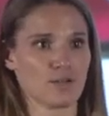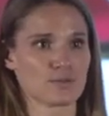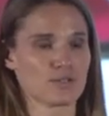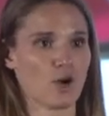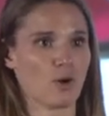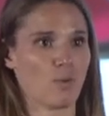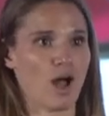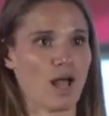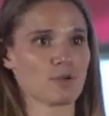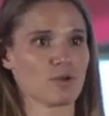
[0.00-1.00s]
So
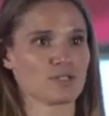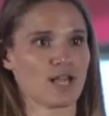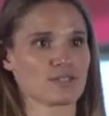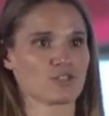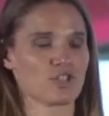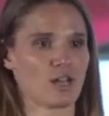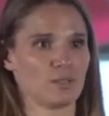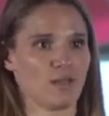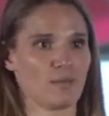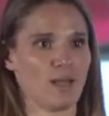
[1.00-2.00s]
I'm going to ask the
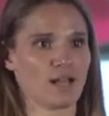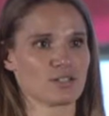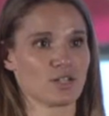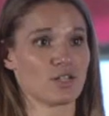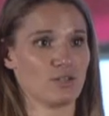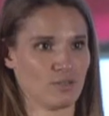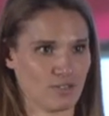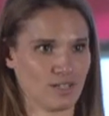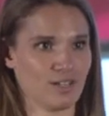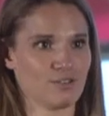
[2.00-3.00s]
gentleman in the back to cue the
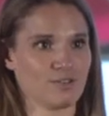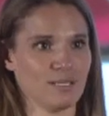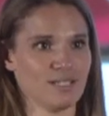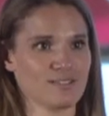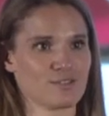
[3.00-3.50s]
video for me